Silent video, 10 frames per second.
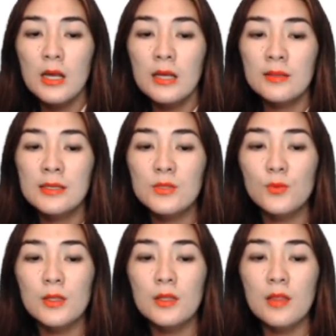This
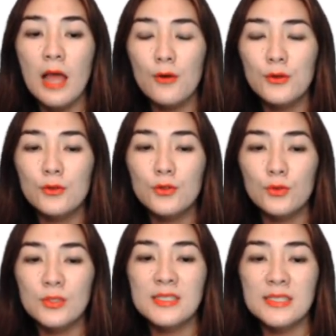will allow you to
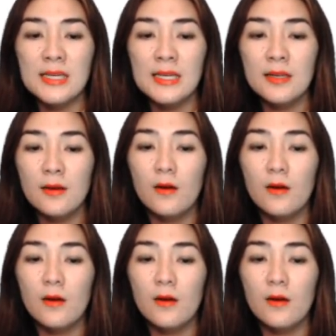see